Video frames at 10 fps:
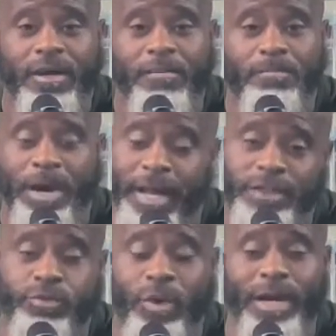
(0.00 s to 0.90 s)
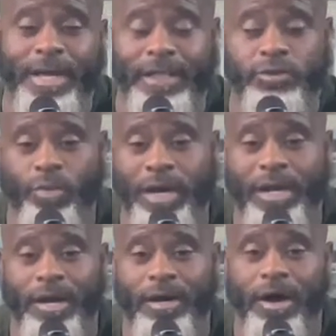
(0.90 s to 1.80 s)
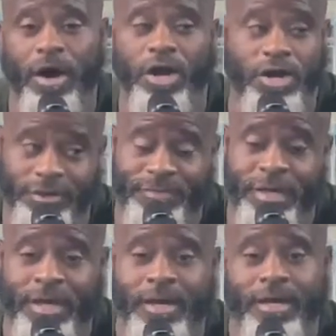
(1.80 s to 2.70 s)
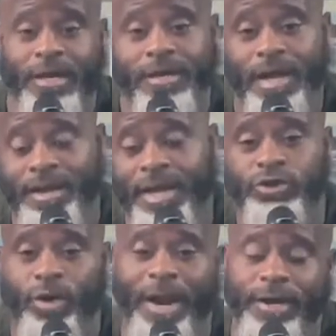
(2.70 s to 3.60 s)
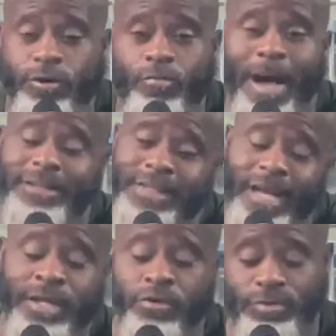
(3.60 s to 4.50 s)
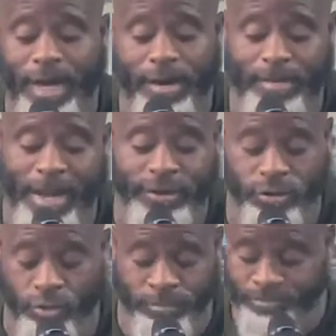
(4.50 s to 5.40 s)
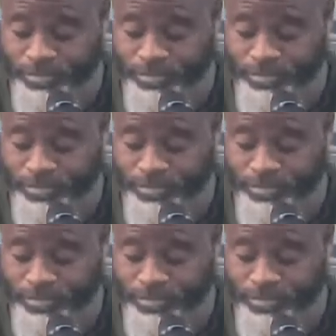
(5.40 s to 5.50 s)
but it's really a good thing that they're trying to do by telling you that, amen. So